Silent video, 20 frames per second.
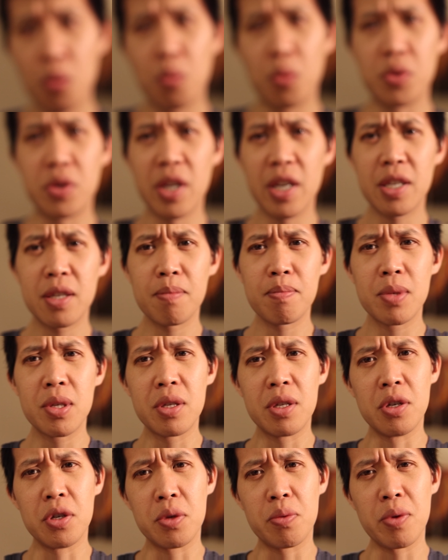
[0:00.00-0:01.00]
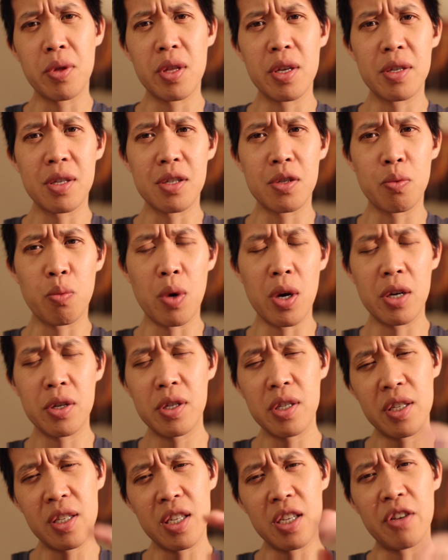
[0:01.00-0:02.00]
We'll take some stills with this as well
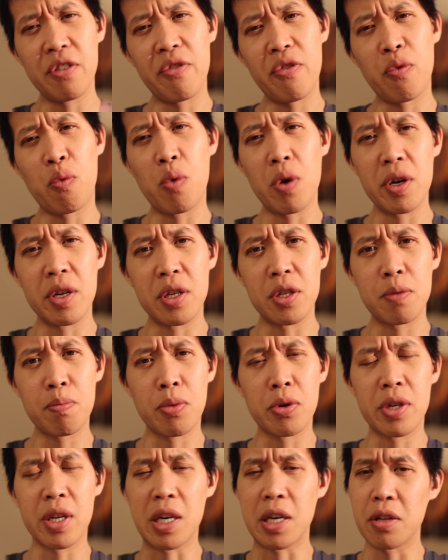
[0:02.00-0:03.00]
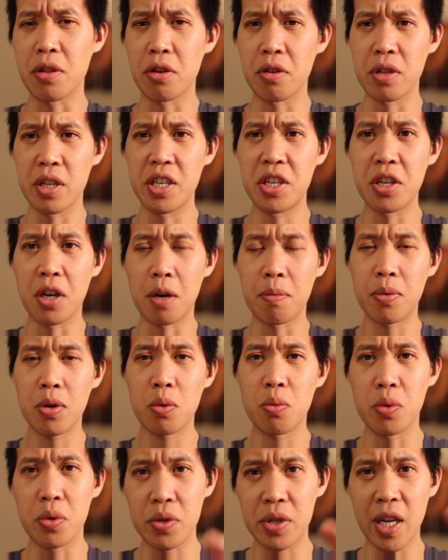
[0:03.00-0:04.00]
to see if one is particularly
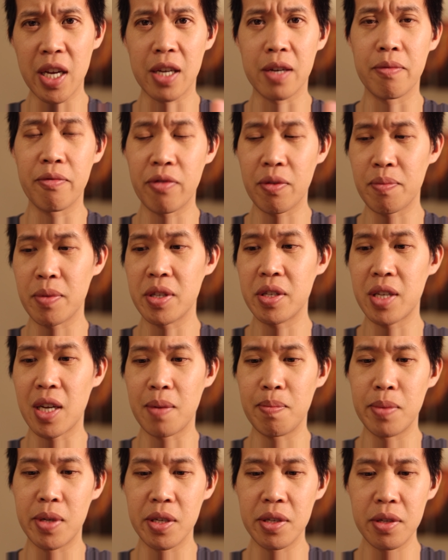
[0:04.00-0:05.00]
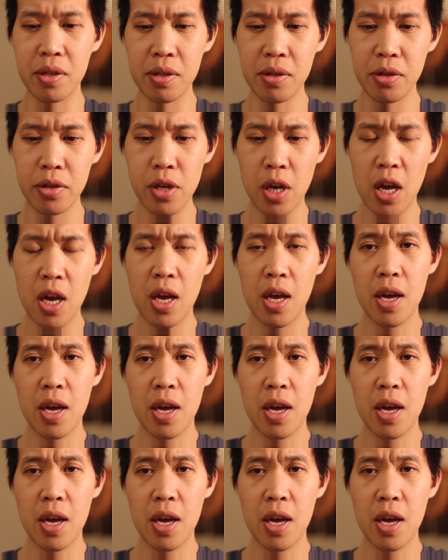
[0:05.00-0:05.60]
sharper. We'll take them from the same distance.